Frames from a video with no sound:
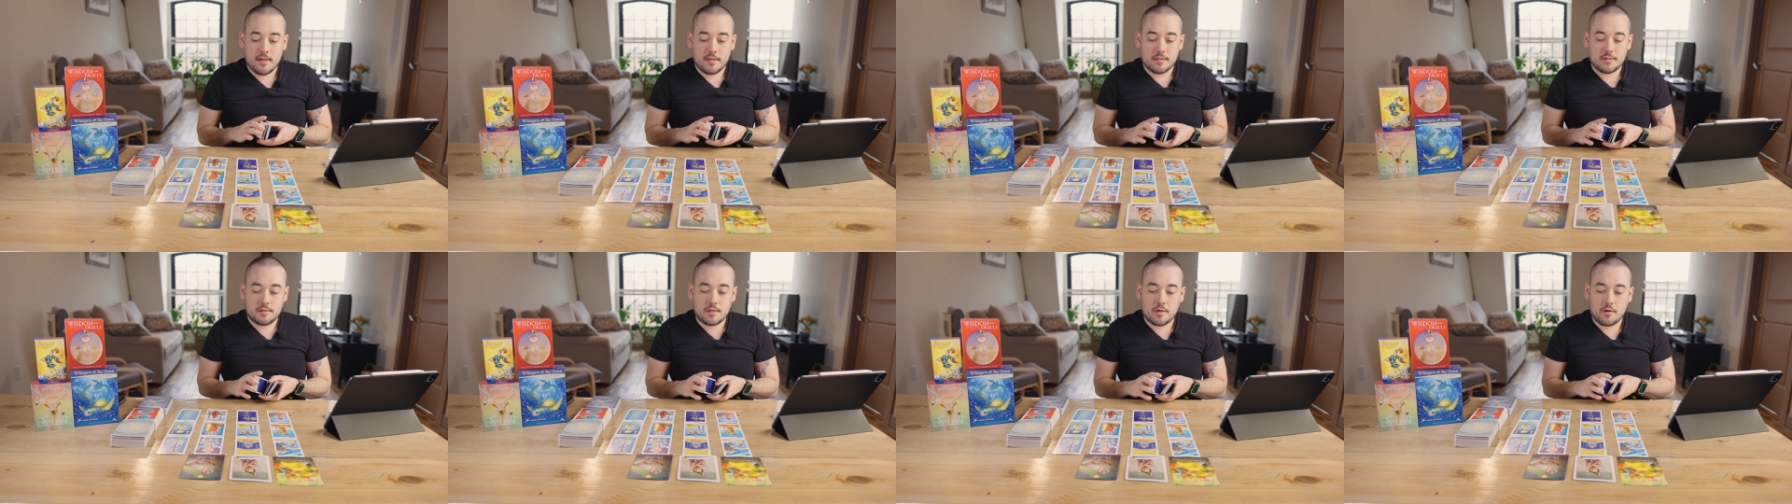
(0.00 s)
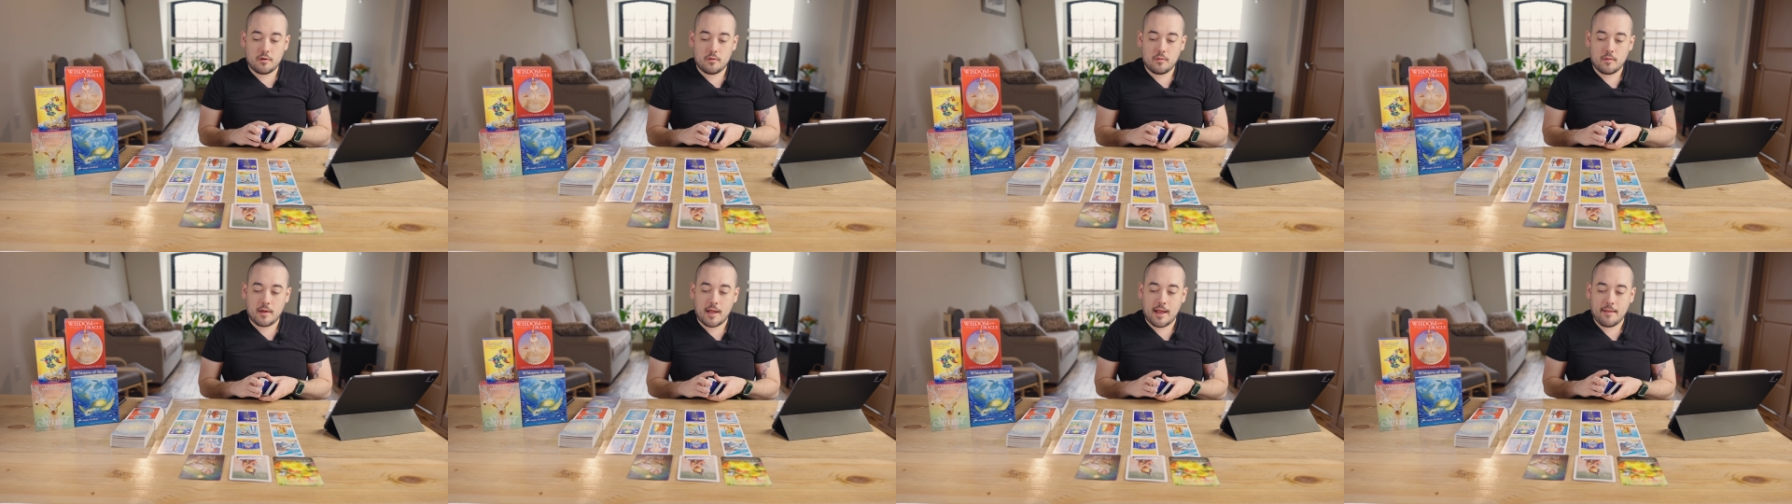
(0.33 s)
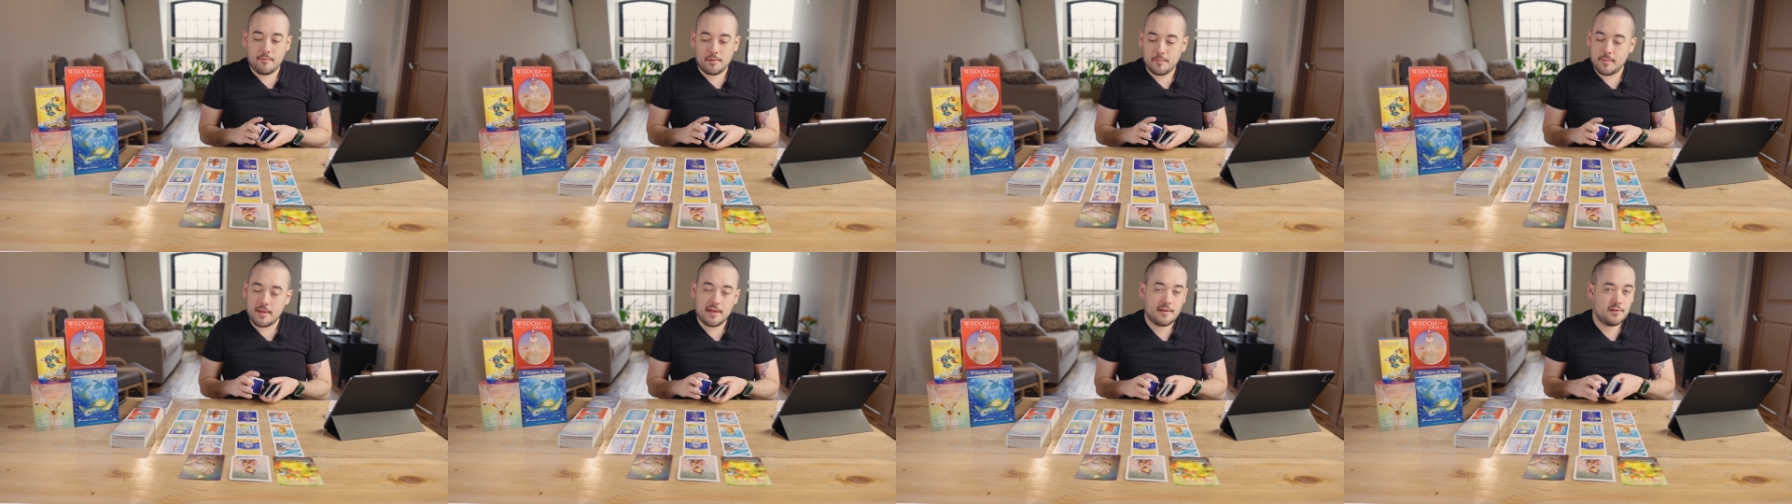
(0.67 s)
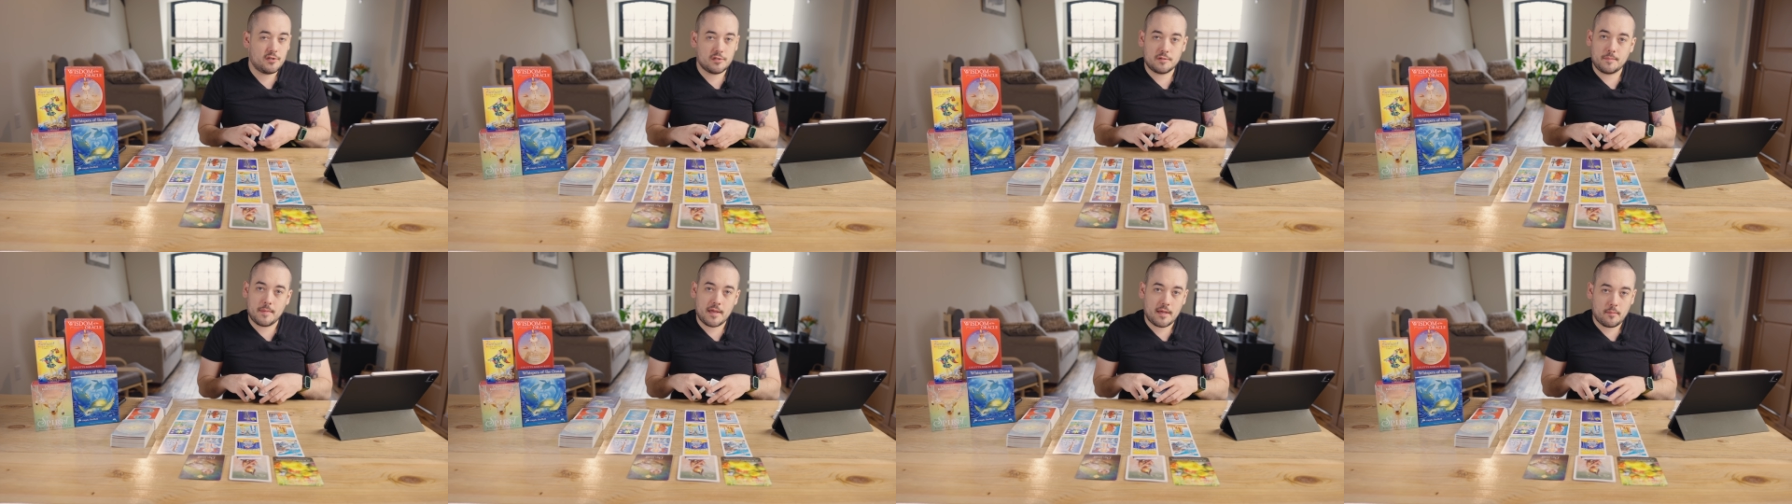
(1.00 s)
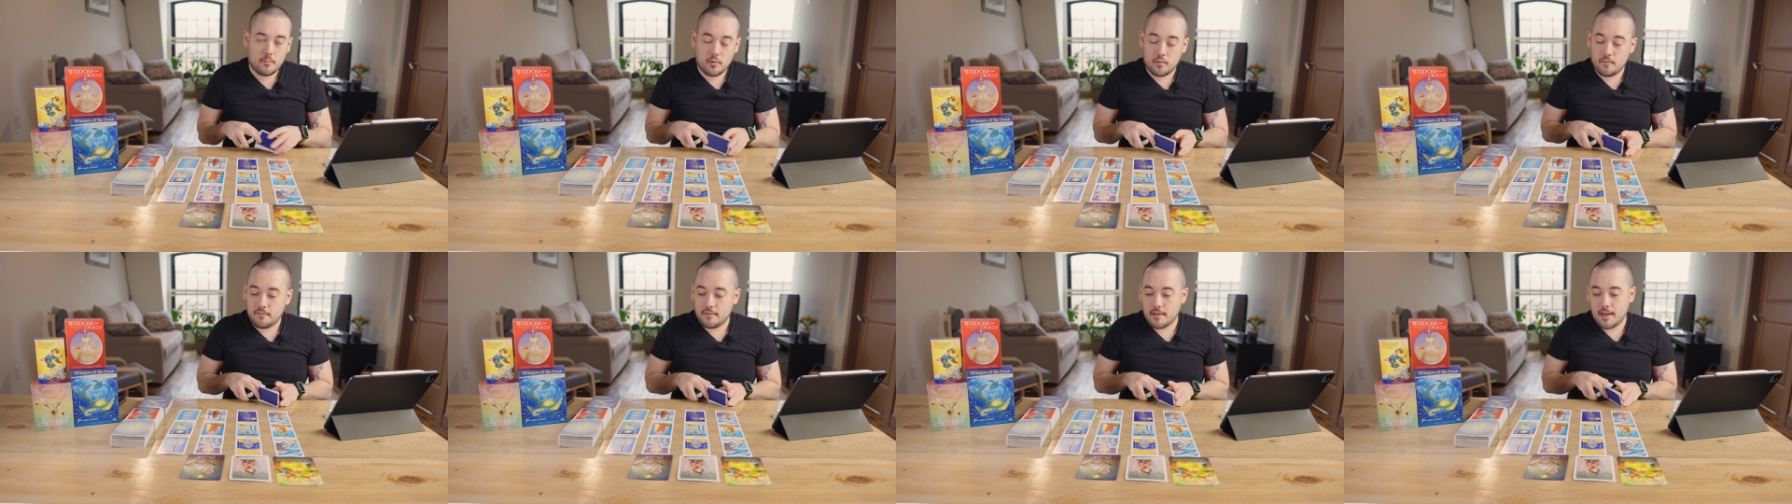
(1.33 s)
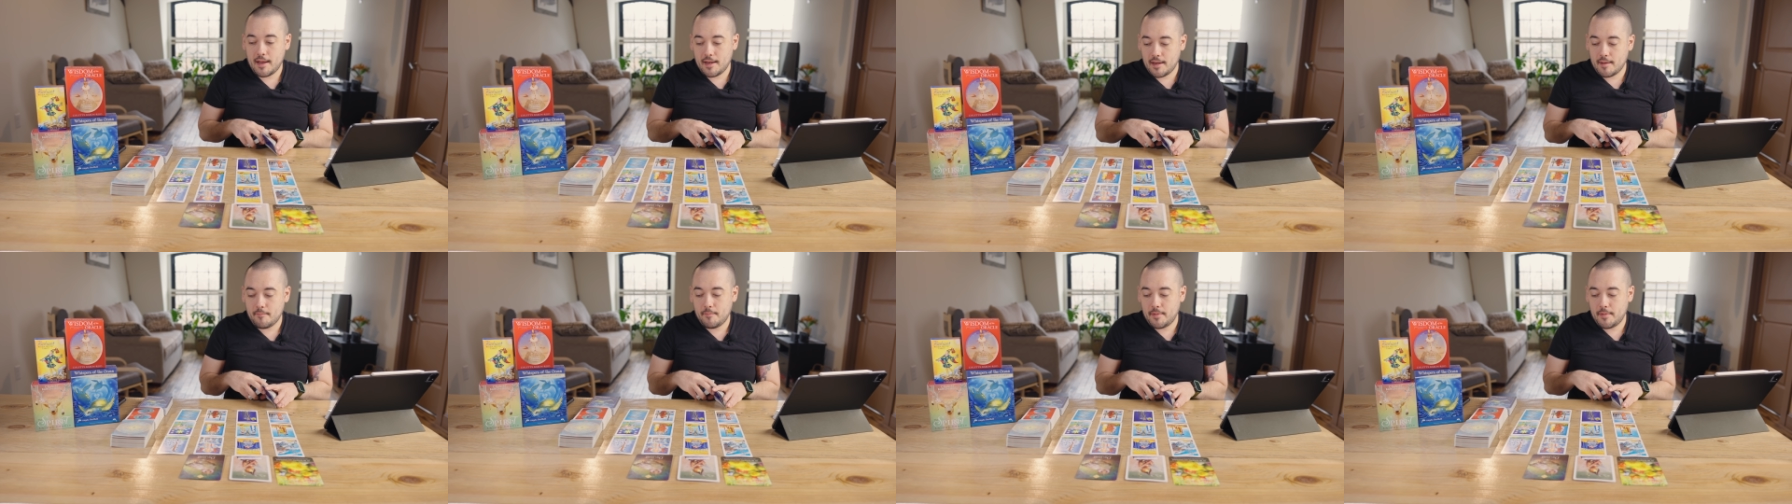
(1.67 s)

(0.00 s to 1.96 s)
So I would make just make a move. I,